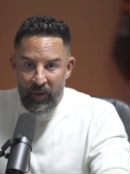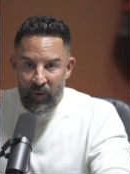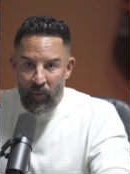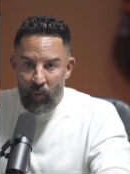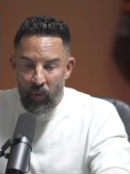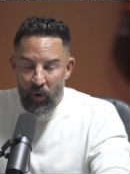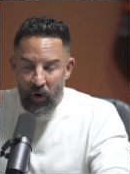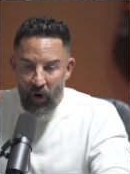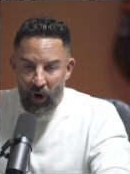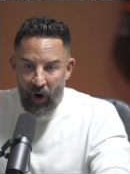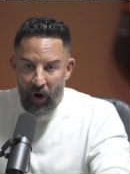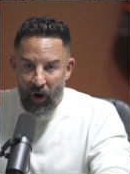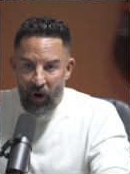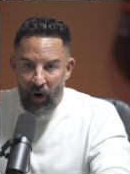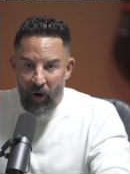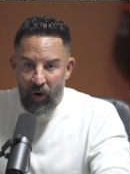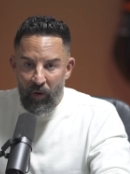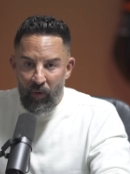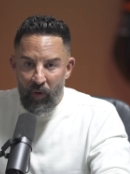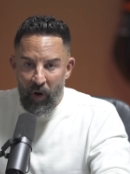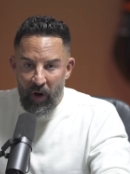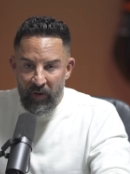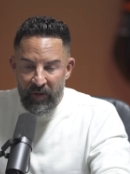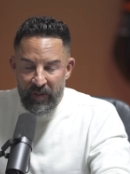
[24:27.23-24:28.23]
We're
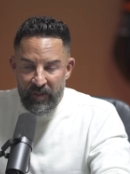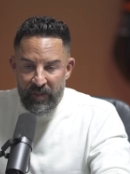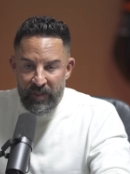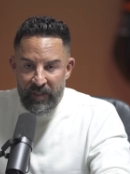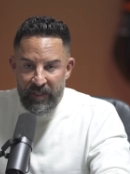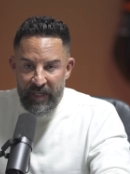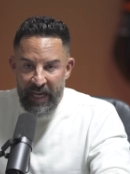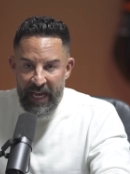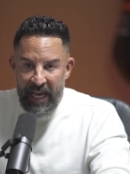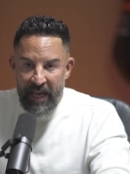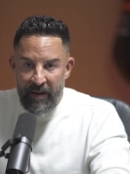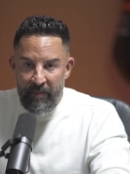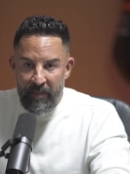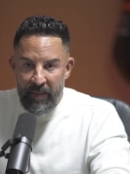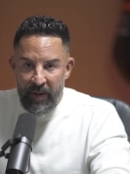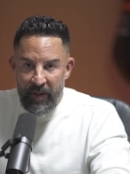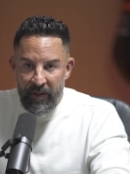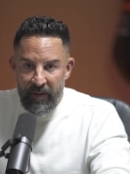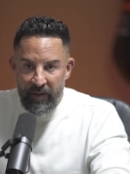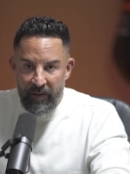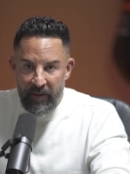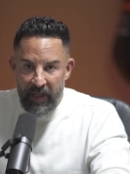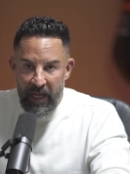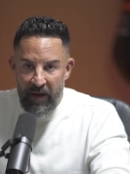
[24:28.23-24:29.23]
all on the same
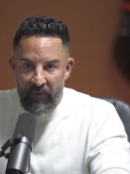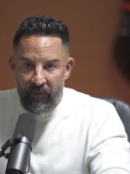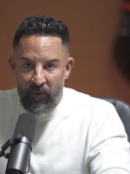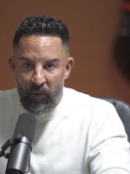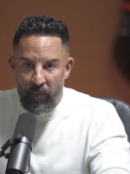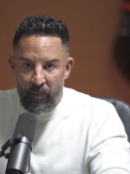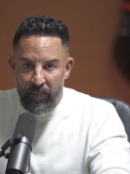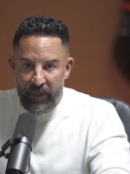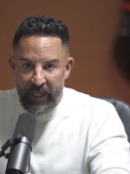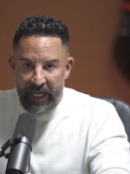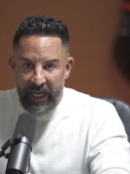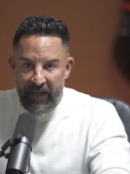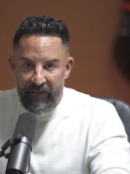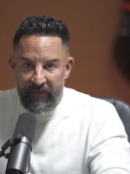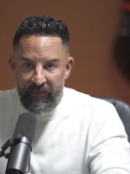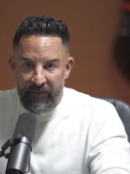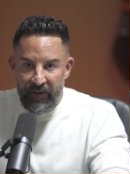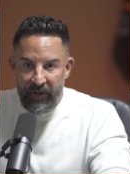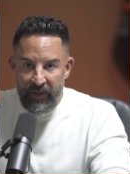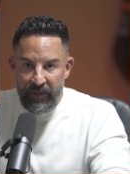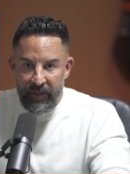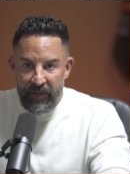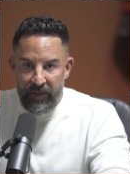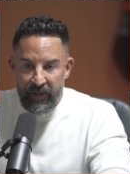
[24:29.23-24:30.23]
level playing
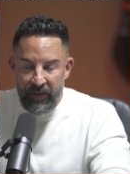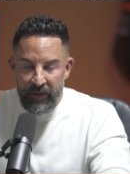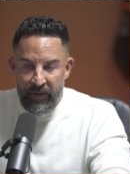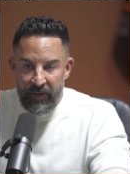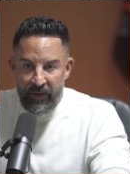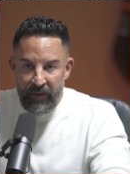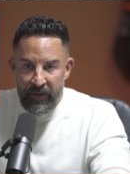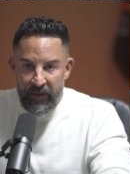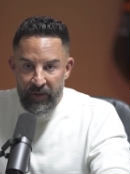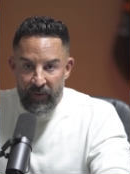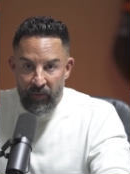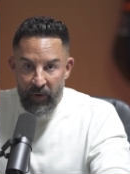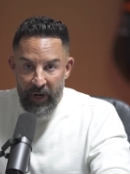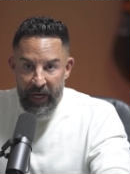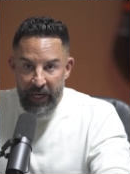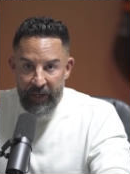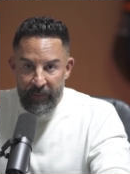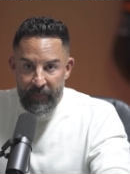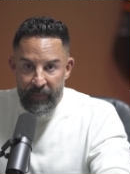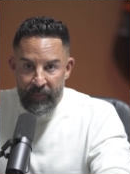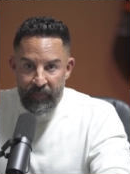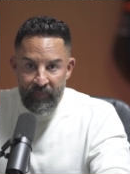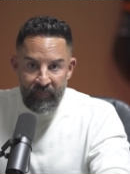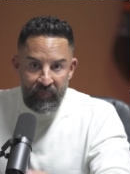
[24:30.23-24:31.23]
field, right?